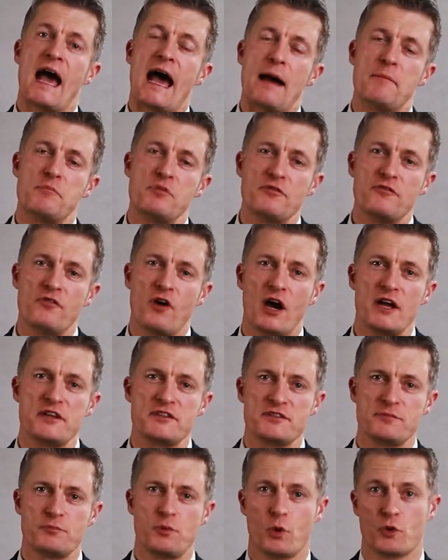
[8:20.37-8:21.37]
and provide
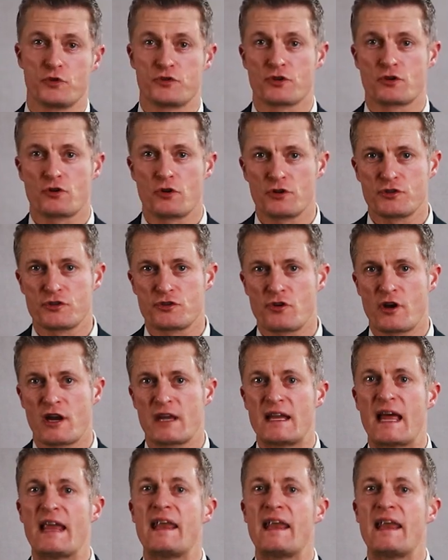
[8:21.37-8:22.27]
support to cross-train